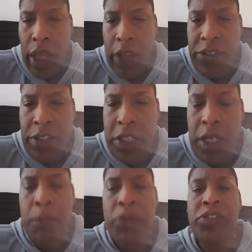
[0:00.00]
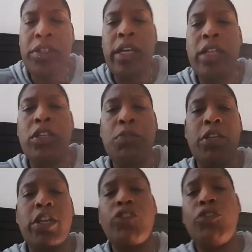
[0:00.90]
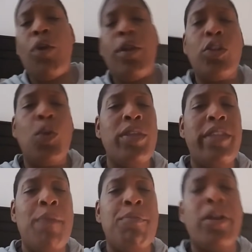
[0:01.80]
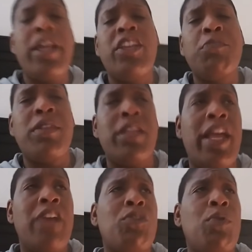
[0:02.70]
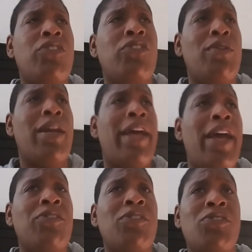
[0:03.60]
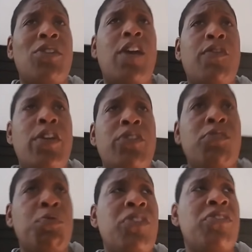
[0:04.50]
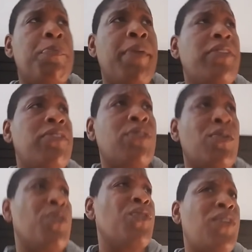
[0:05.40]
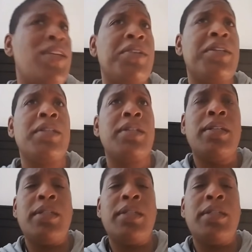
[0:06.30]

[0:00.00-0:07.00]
A September sun, because you already know what that brings. But the next question you got to ask yourself is what is the basis of your fear?